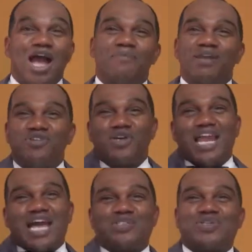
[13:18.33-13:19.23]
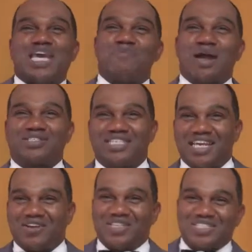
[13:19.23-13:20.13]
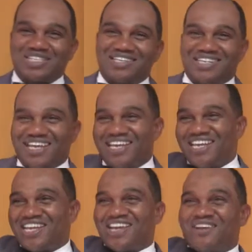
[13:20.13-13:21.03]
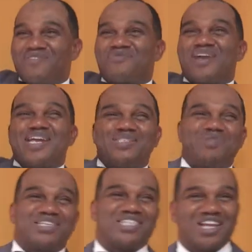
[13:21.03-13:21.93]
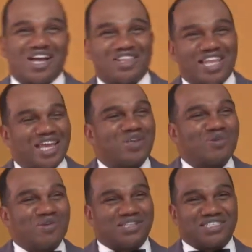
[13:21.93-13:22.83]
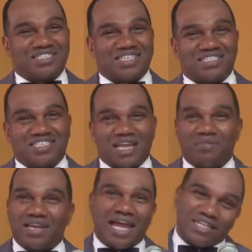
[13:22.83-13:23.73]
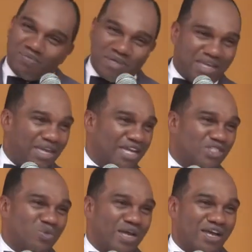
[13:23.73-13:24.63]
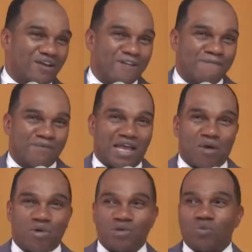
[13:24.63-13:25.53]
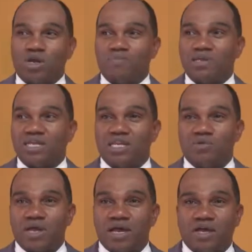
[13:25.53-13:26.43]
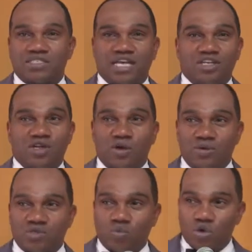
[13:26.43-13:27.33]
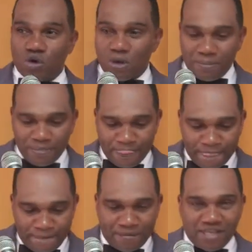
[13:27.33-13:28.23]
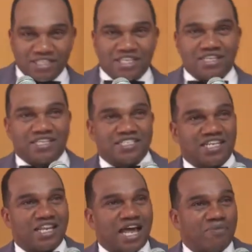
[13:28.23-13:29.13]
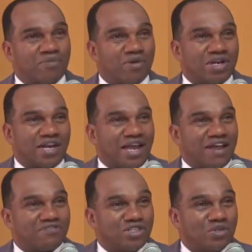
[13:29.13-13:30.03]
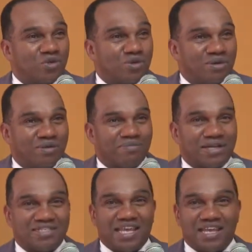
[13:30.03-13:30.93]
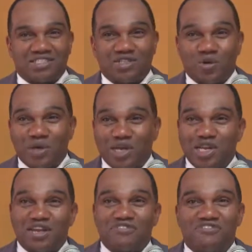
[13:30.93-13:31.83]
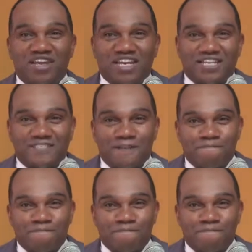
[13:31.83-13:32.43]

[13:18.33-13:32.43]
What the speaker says: How many of you glad you came out today on this Sunday? Praise be to Allah. Thank you, brothers and sisters. I'm glad to be here as well. I wouldn't want to be anywhere else. I know it's warm, and there's a lot more that I have to do. My day is nowhere near finished.